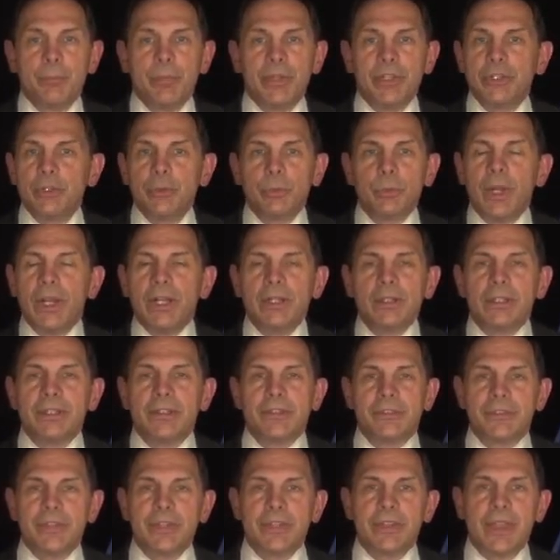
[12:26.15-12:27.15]
But you
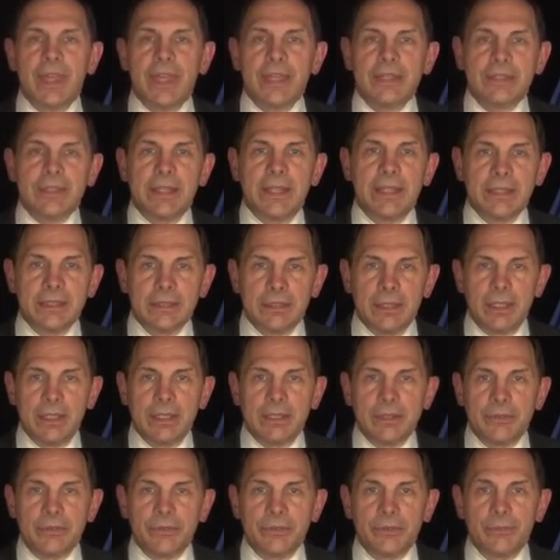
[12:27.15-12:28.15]
rarely see that in the
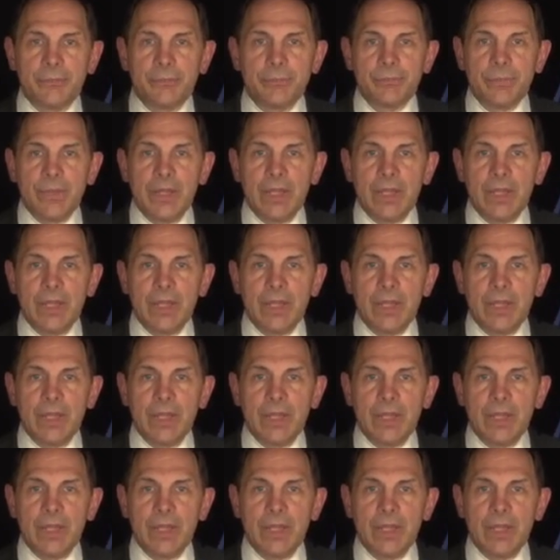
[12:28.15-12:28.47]
headlines.